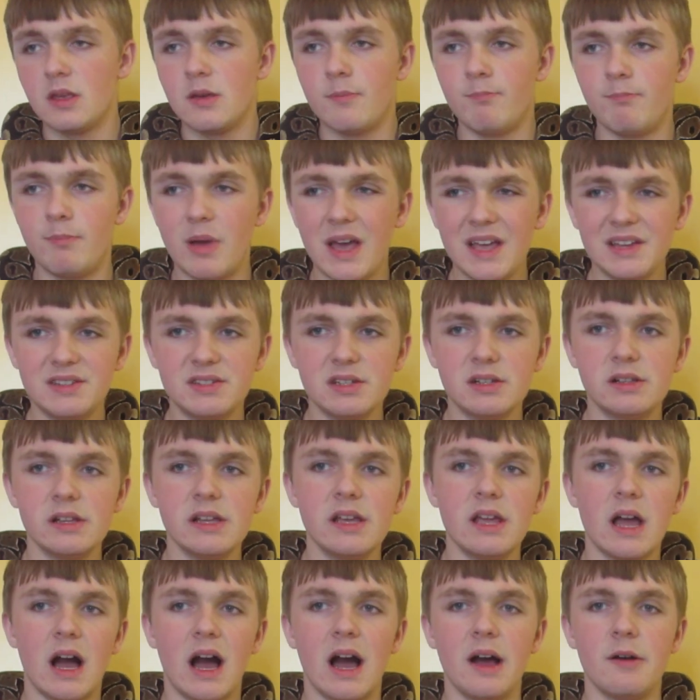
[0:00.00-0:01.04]

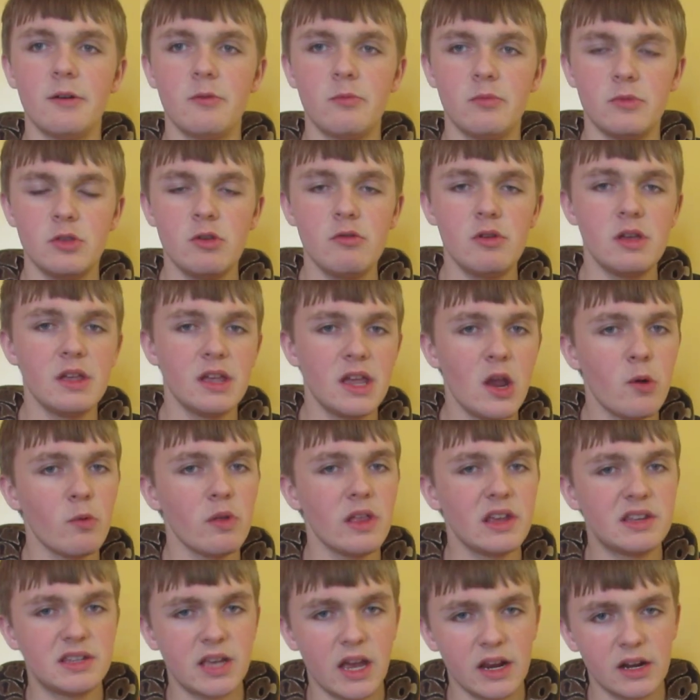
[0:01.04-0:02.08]
Basically, you can get
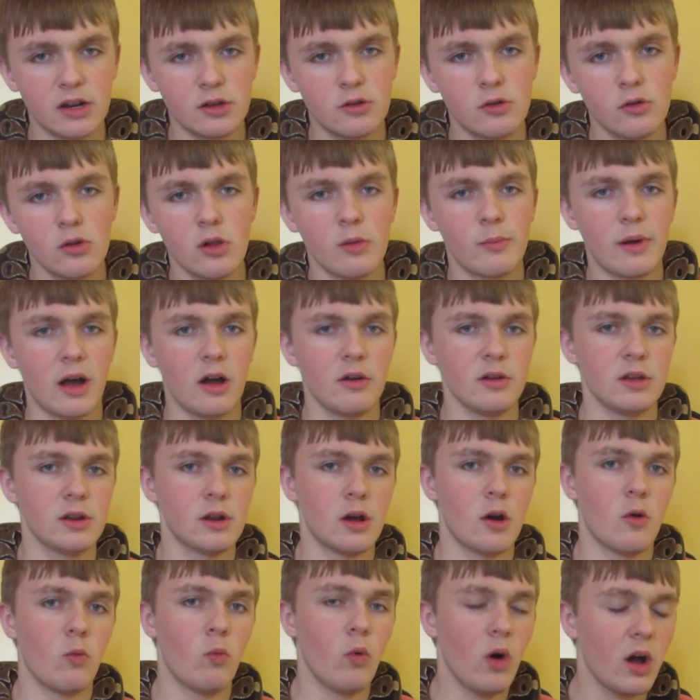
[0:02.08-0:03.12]
really technical about
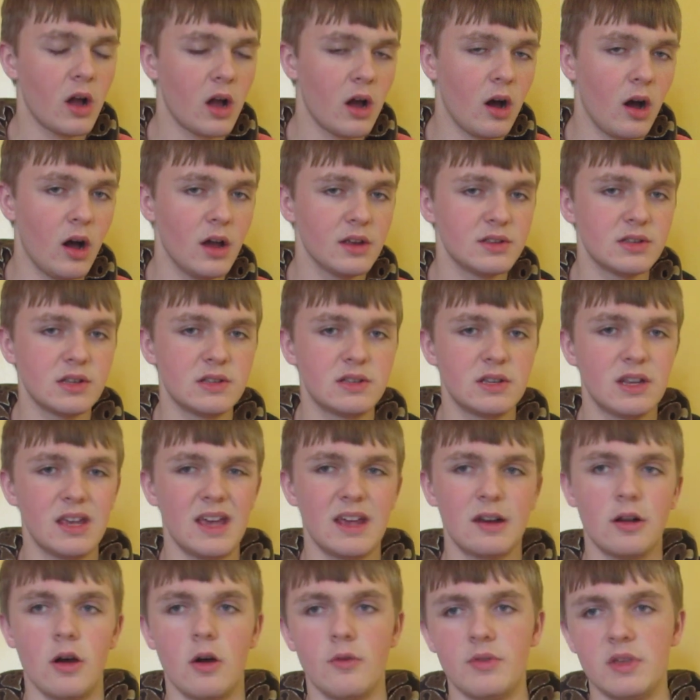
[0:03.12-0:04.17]
what causes it
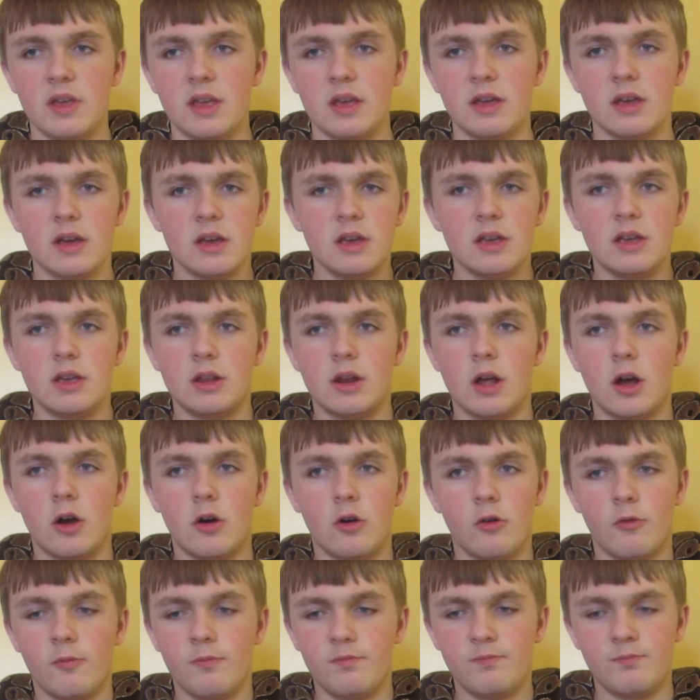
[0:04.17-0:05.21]
and all the
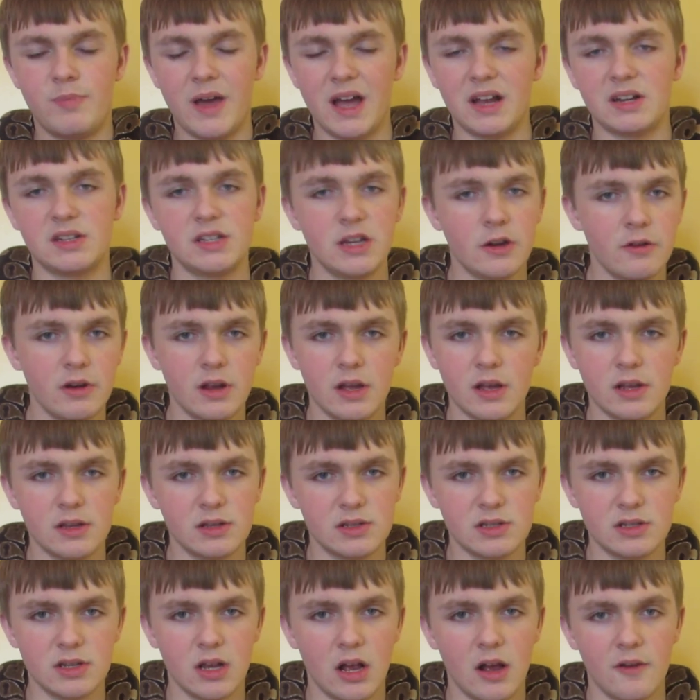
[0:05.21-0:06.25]
bacteria and
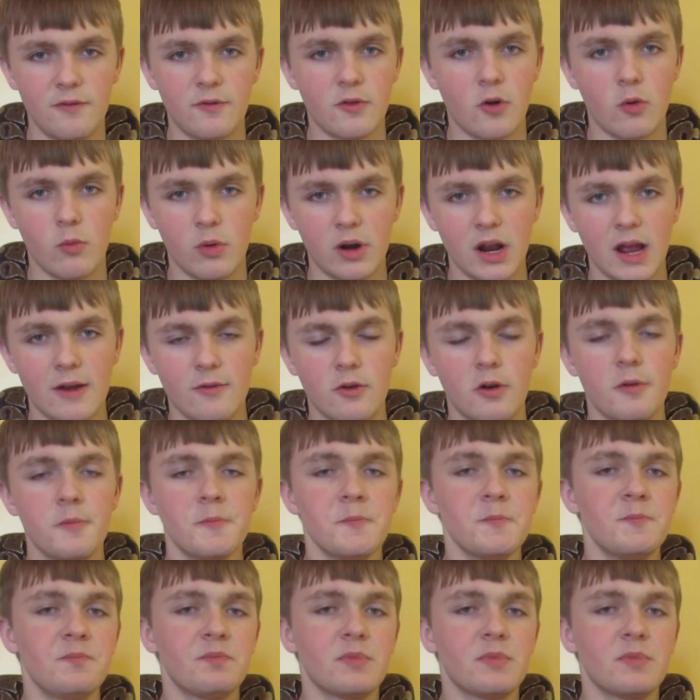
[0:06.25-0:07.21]
stuff or whatever.